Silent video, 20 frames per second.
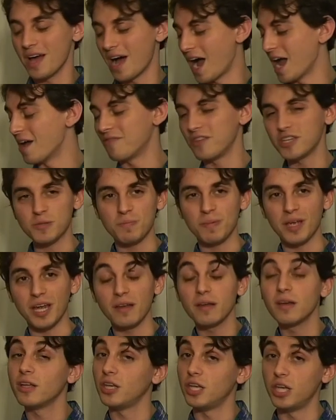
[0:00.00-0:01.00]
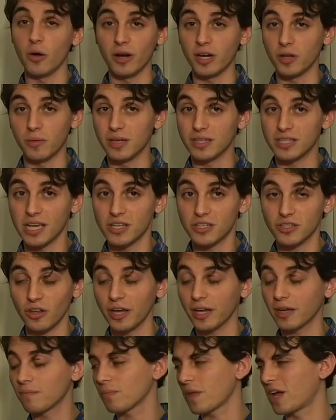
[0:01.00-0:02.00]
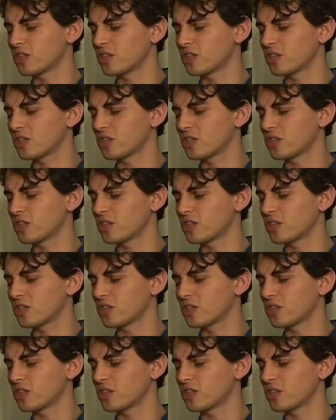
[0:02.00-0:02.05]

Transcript: I have this mead, no idea what it tastes like.